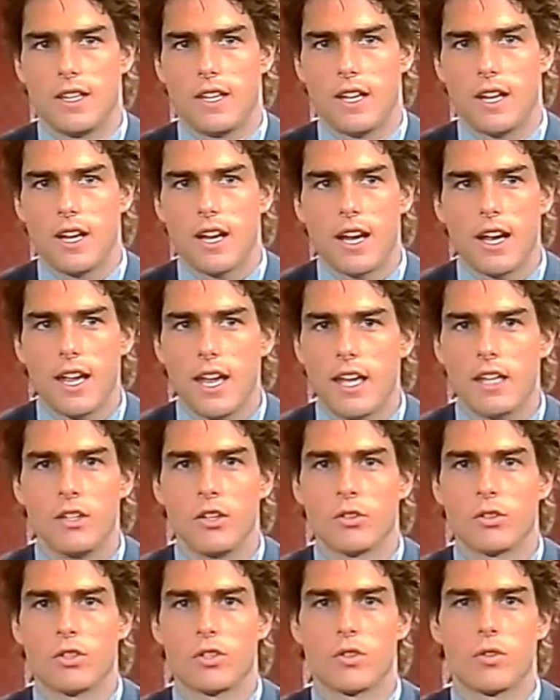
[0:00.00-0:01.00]
I had
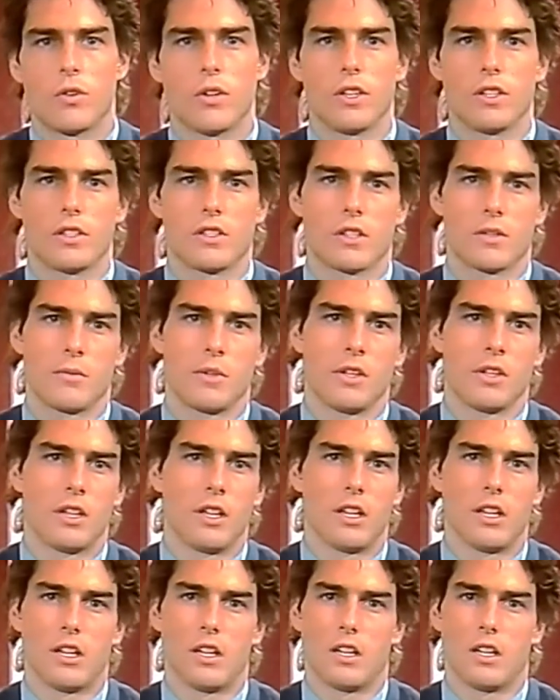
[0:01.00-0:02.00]
no choice. I mean,
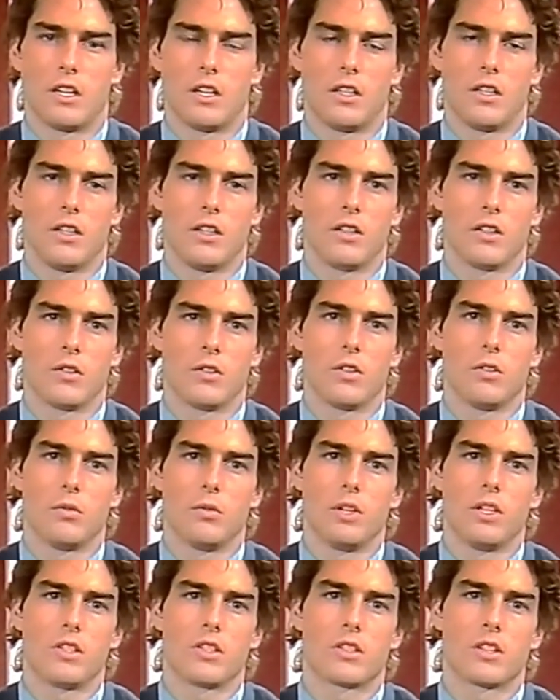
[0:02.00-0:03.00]
you
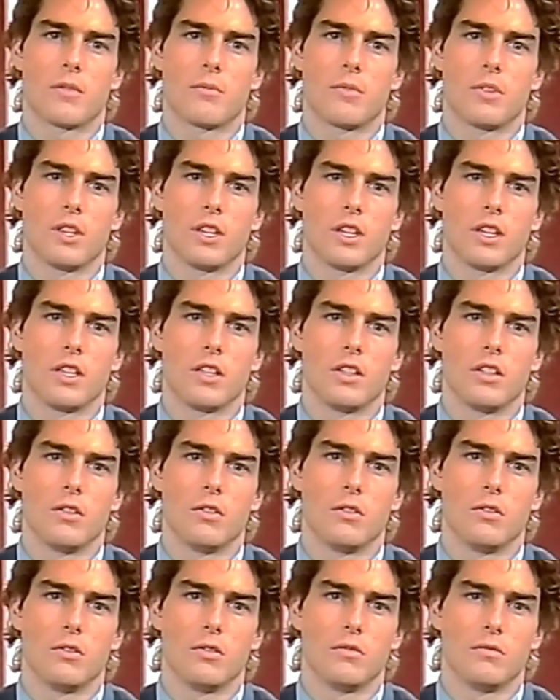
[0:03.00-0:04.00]
read something and you
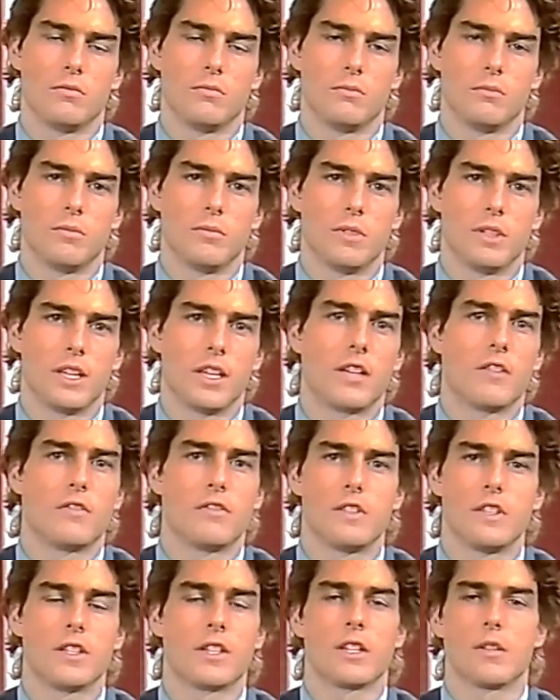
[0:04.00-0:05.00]
get a
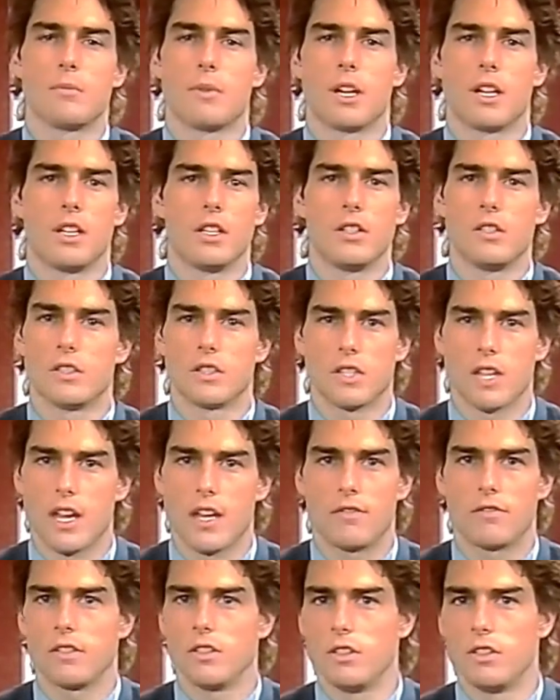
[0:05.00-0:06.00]
feeling about it, you just
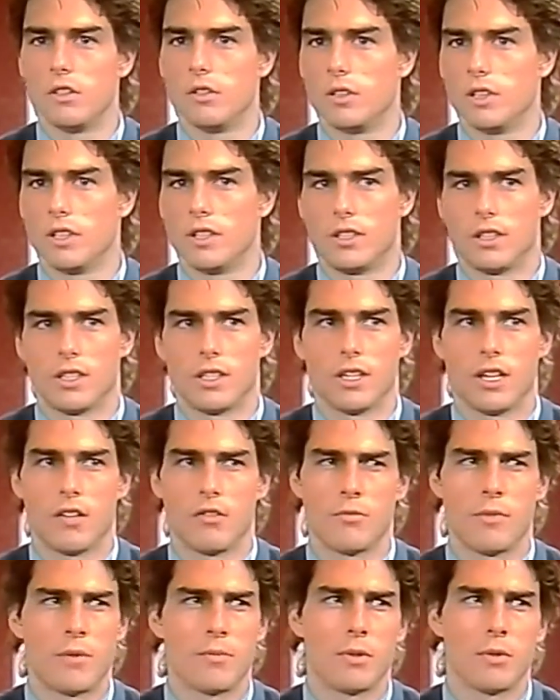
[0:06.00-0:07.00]
have to do it. I
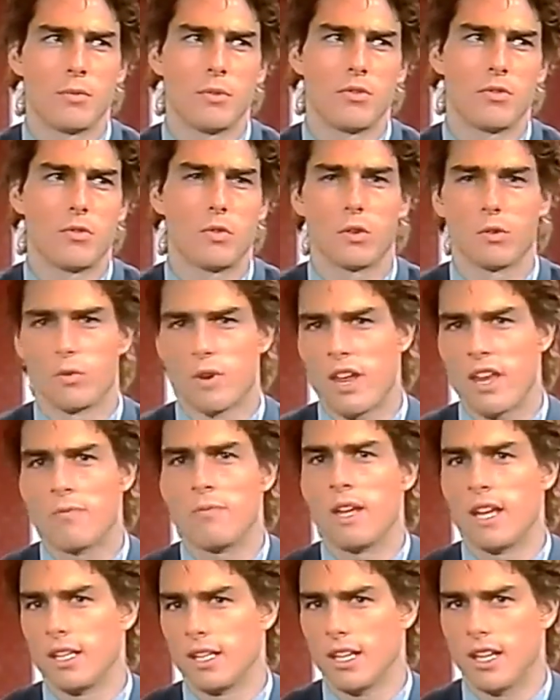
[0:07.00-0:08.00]
remember before Rain
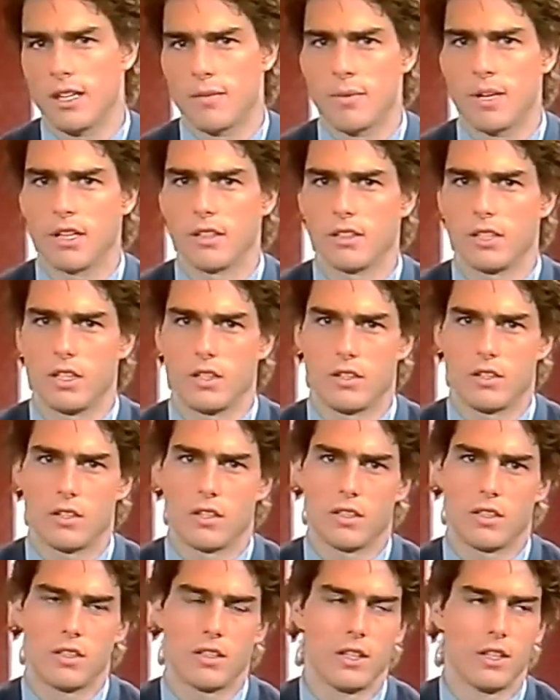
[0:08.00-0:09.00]
Man came out, they
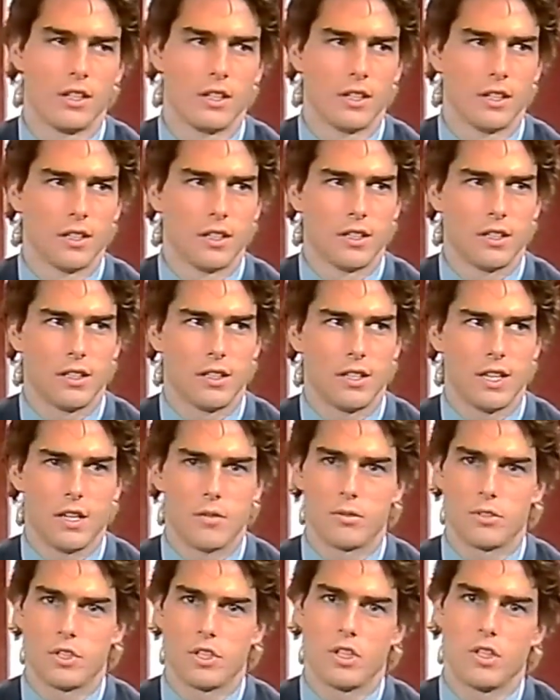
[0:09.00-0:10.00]
thought that
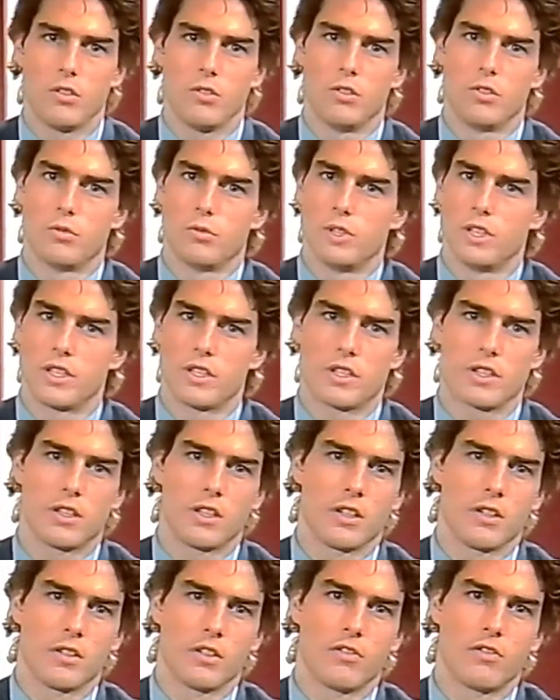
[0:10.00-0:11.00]
was a huge risk,
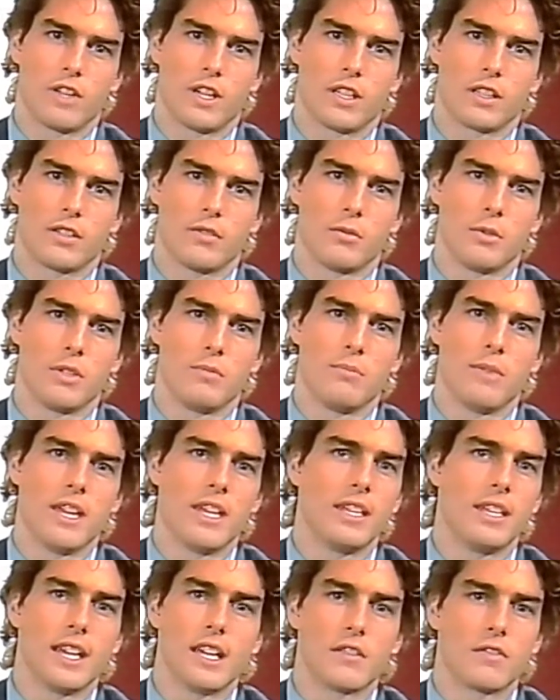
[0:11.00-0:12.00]
the fact that we
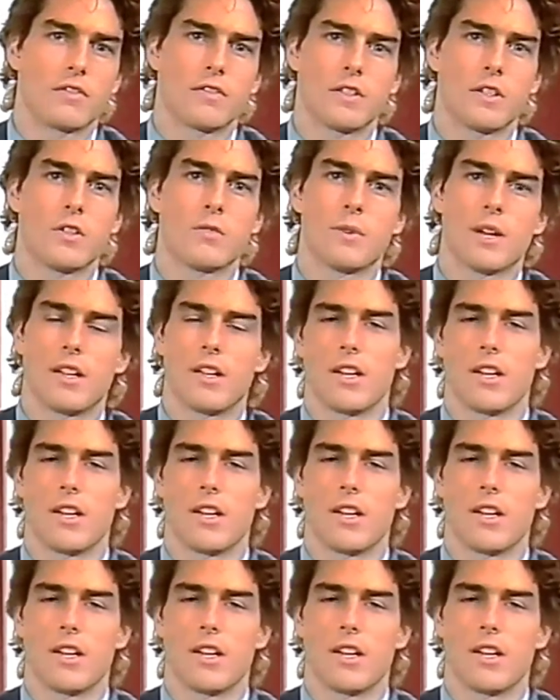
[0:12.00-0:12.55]
made that film.